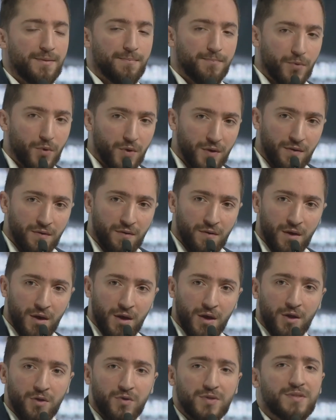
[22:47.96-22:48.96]
for support
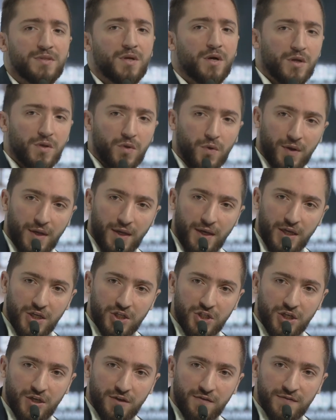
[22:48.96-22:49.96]
to start your
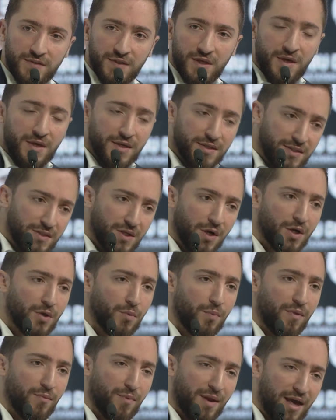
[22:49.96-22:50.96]
initiatives.
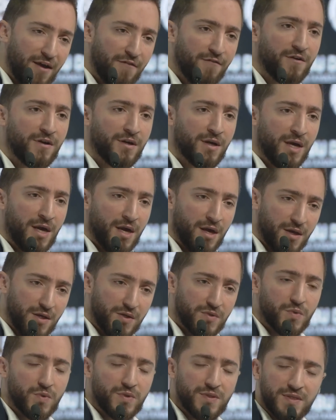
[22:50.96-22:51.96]
Start with whatever
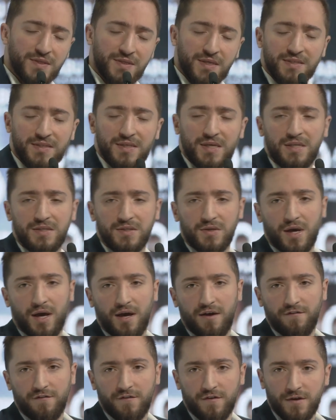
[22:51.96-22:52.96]
resources and skills you
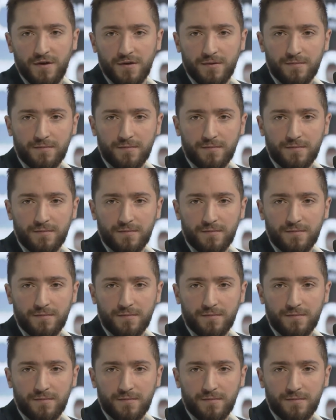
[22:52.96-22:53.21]
have.